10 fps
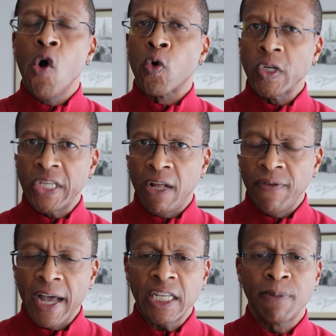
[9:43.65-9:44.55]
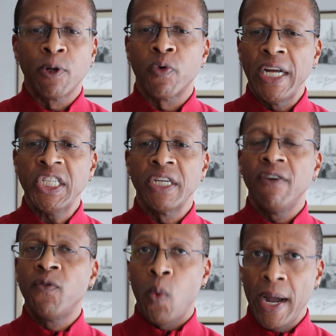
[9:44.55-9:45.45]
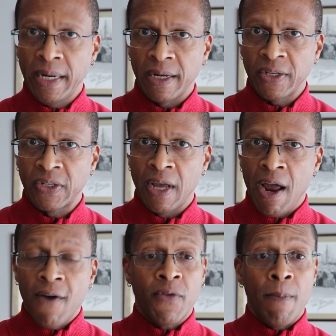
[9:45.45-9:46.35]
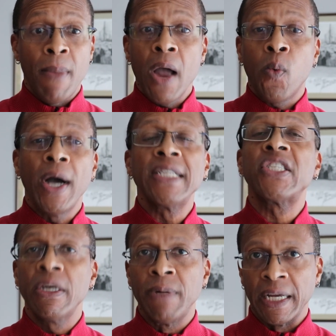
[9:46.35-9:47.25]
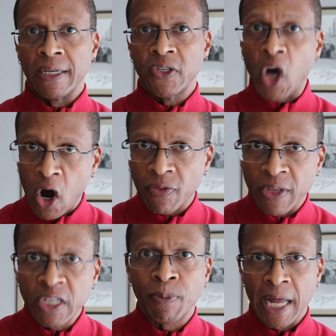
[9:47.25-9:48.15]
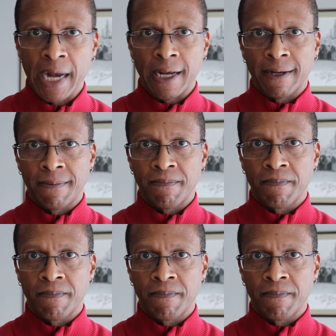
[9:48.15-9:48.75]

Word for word: or self-exploration of whiteness from my white siblings on this planet.